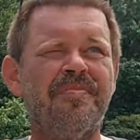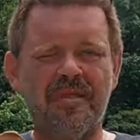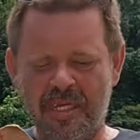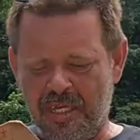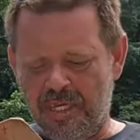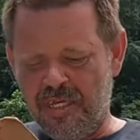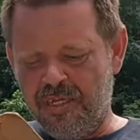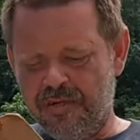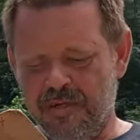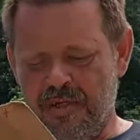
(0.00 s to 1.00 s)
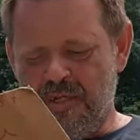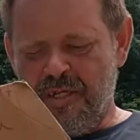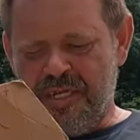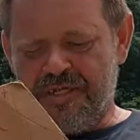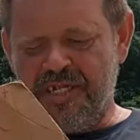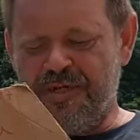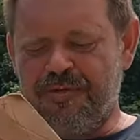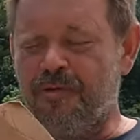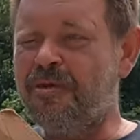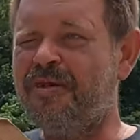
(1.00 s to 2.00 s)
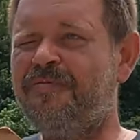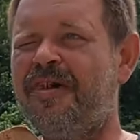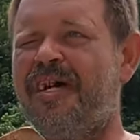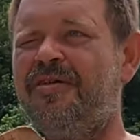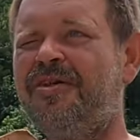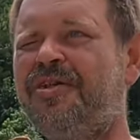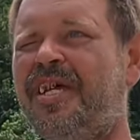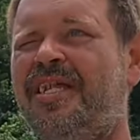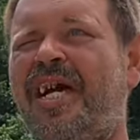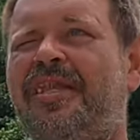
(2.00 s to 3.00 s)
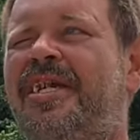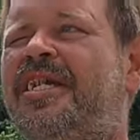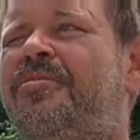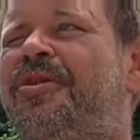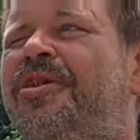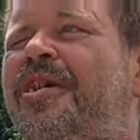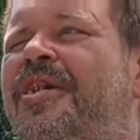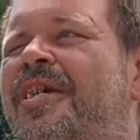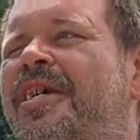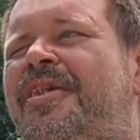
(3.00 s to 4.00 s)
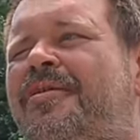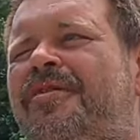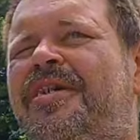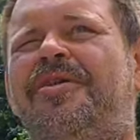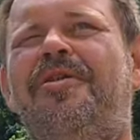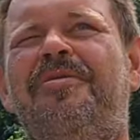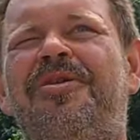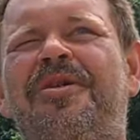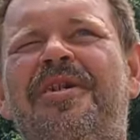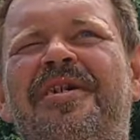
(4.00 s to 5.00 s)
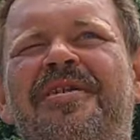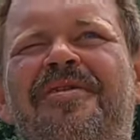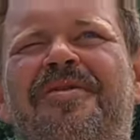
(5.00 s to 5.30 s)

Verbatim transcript: Uh, it says tournament finalist. I, I, think it's Masonic. I think rings are Masonic.